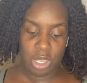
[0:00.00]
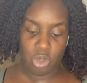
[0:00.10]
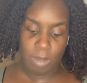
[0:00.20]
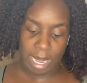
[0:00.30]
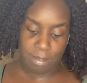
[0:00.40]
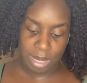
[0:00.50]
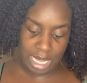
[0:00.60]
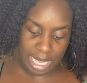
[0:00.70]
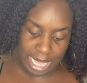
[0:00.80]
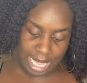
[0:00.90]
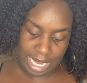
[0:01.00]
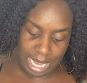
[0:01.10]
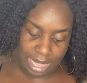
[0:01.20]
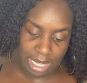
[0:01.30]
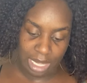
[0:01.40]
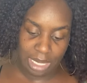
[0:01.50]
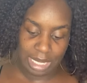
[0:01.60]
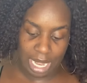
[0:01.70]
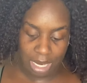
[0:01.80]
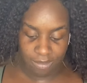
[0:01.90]
You might be in the
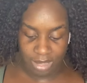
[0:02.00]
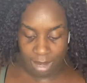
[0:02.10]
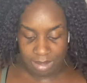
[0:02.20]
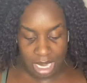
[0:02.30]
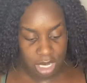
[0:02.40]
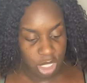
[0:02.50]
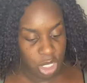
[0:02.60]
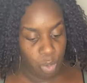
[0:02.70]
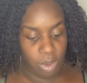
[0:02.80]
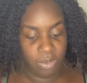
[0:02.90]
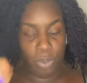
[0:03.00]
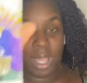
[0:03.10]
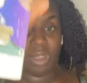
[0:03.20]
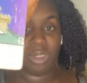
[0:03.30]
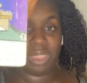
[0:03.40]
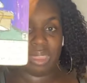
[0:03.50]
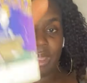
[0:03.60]
Nine of Cups energy with wealth.